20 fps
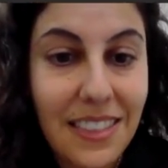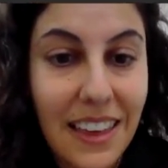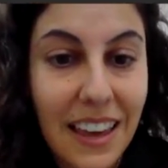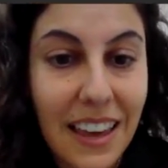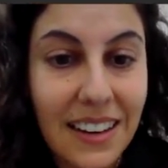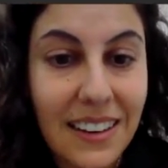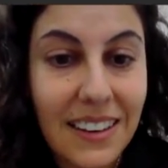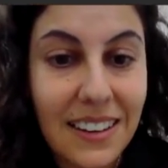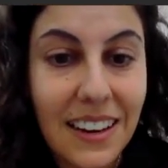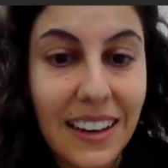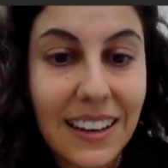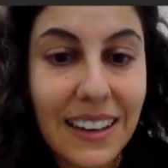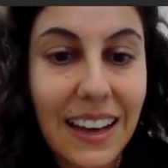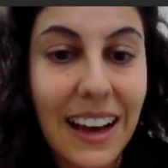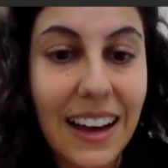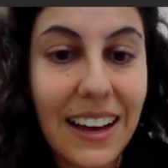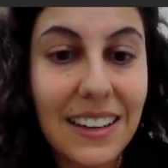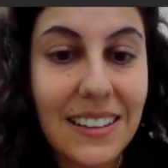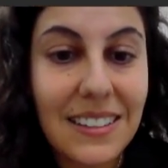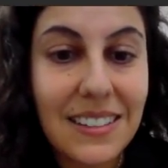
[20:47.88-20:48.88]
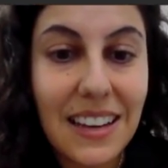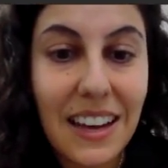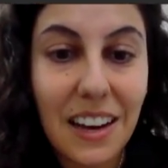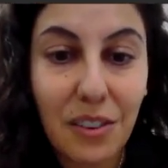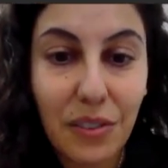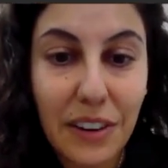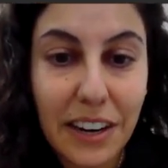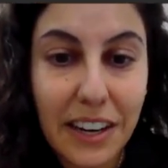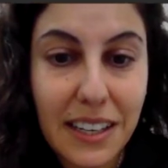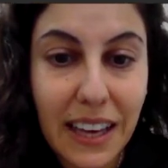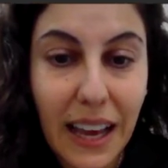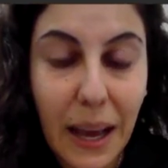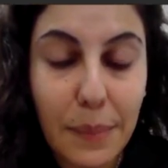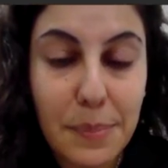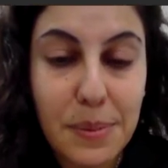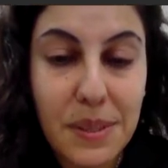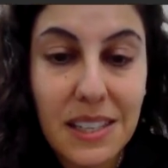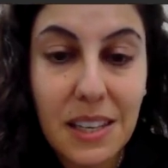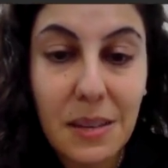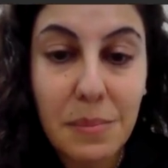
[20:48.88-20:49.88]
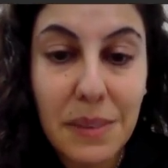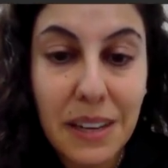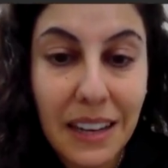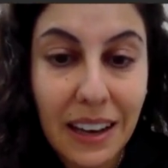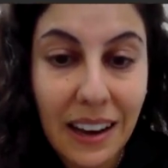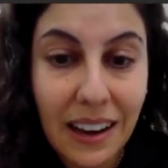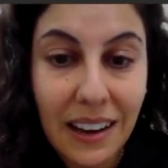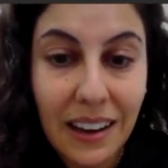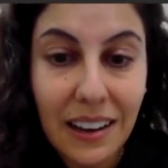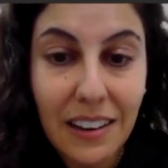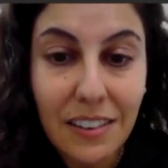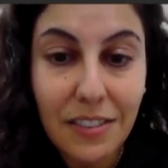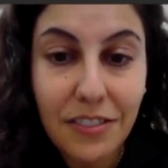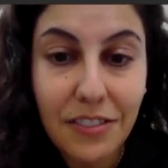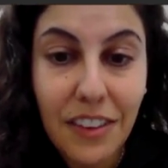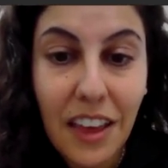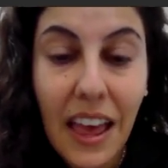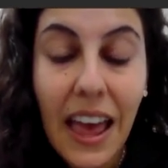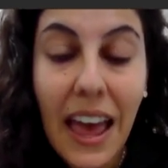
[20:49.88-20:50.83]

Then cut a red capsicum in half